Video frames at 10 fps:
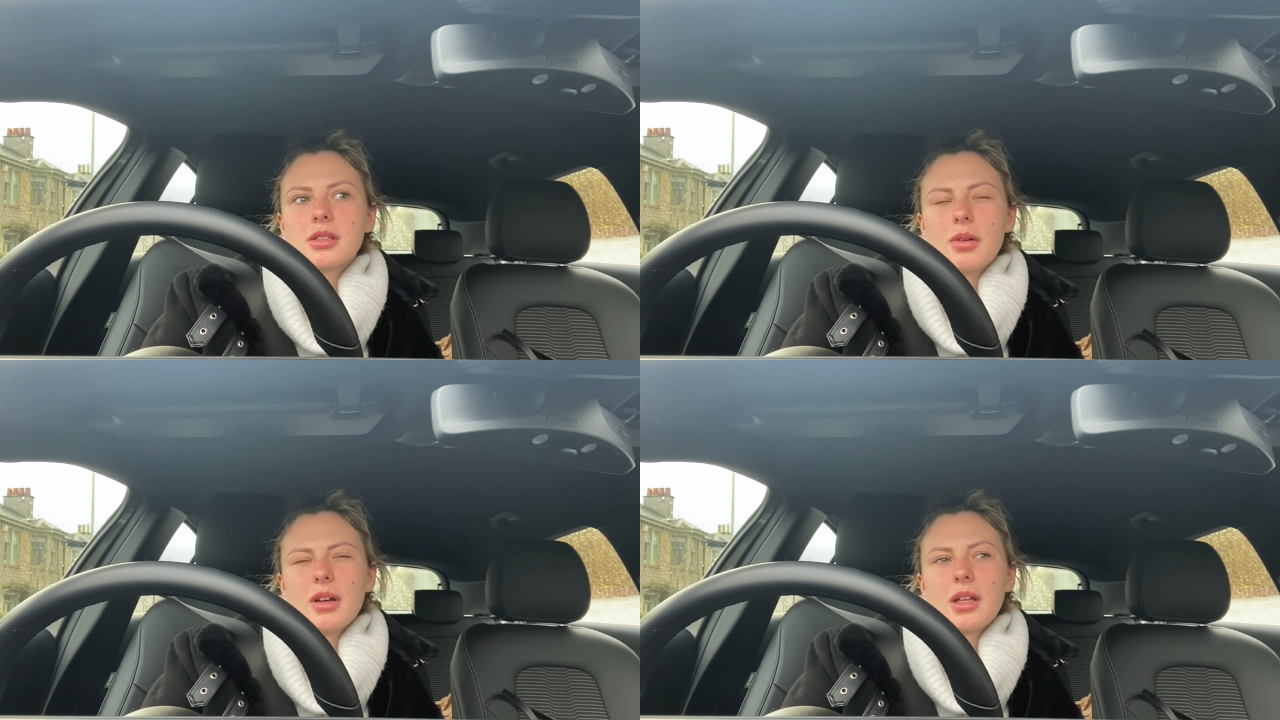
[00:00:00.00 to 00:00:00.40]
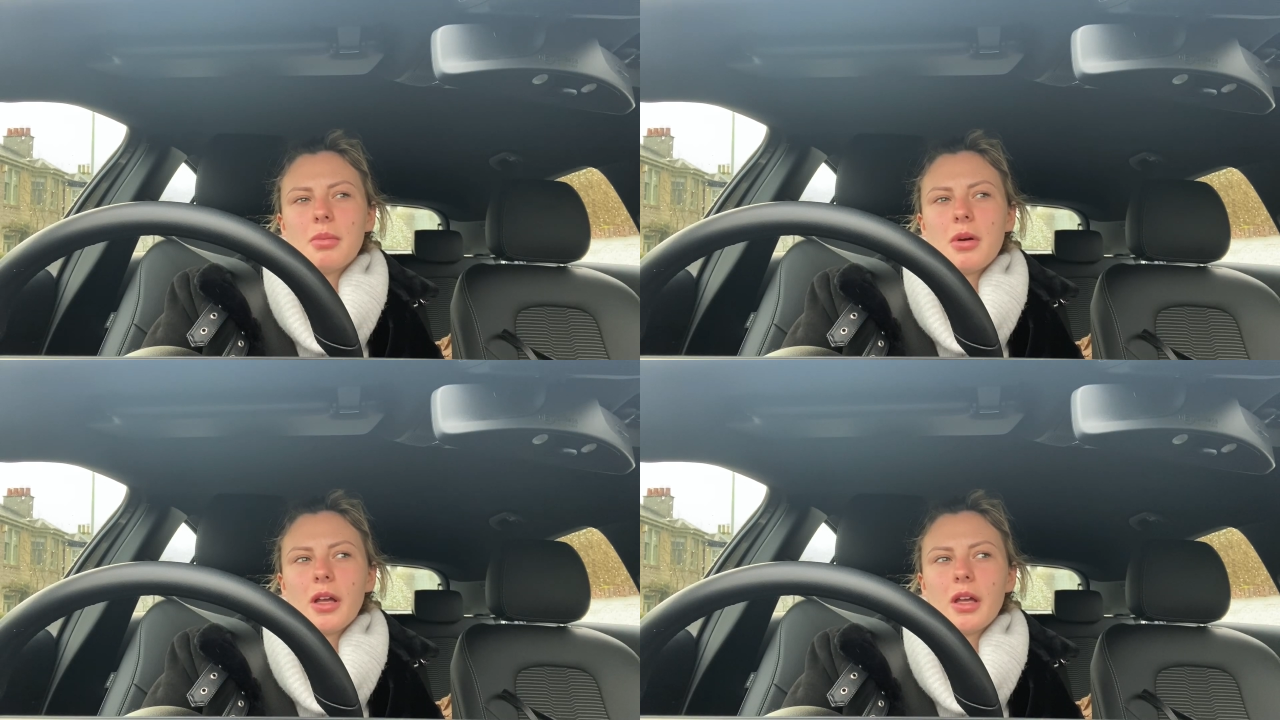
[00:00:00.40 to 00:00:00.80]
I quite like
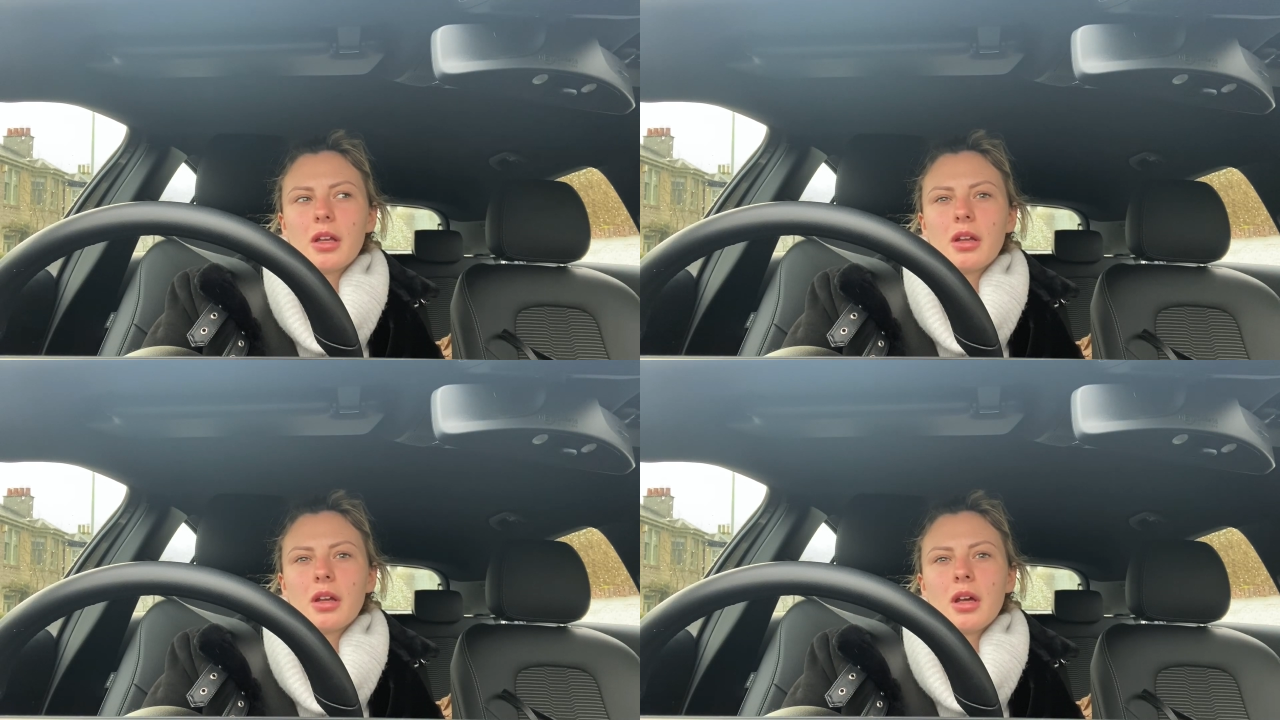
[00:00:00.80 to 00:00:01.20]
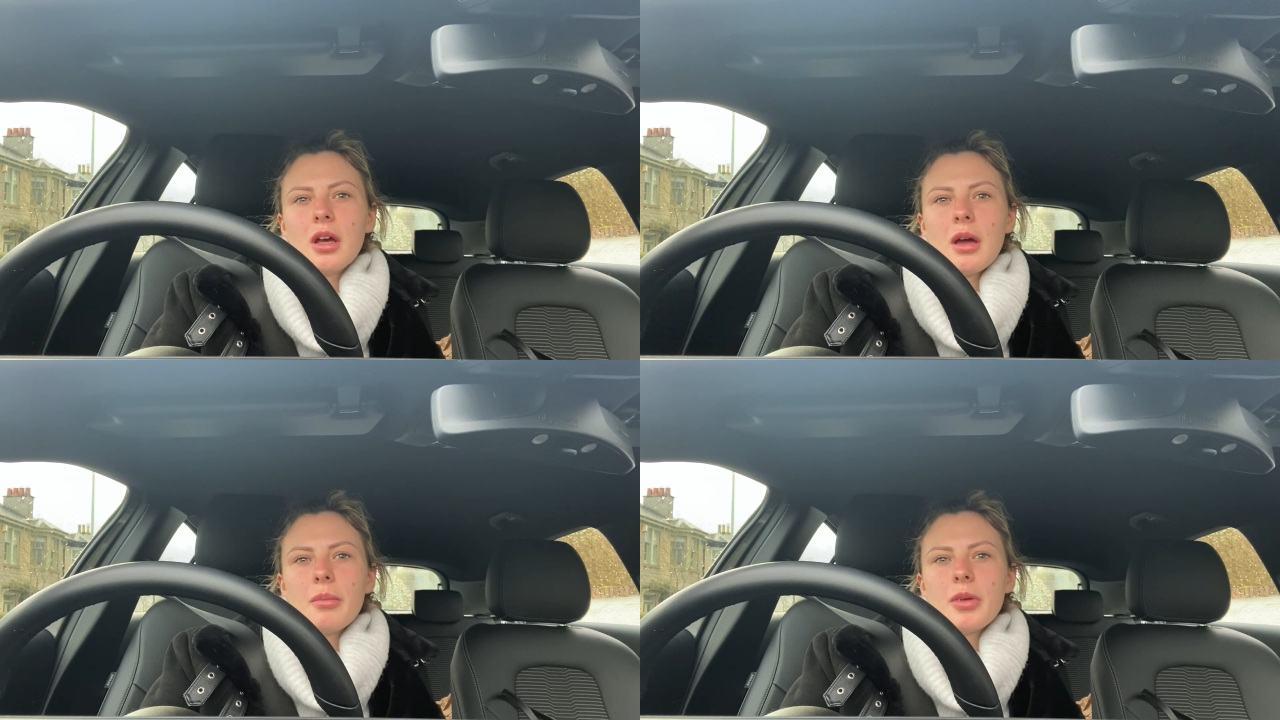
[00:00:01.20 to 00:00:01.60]
parking,
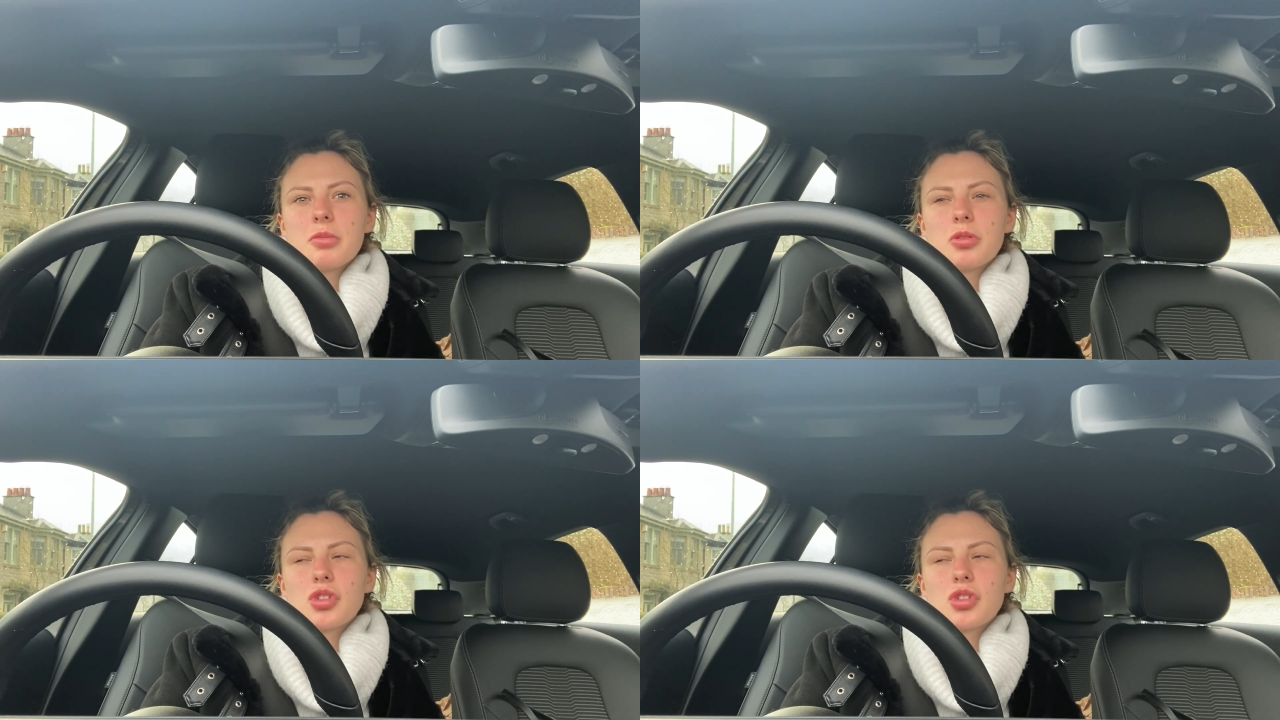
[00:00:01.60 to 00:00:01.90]
but it's more